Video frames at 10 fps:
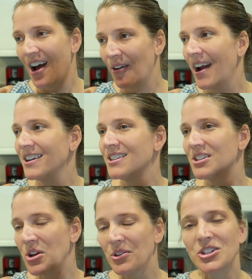all right,
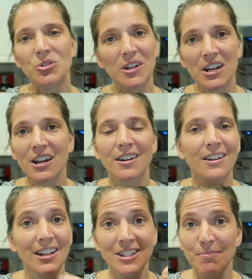just know that you're here.
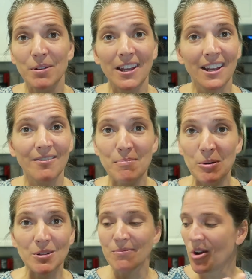It's a plan,
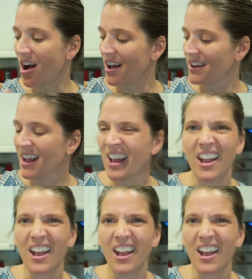purpose from God,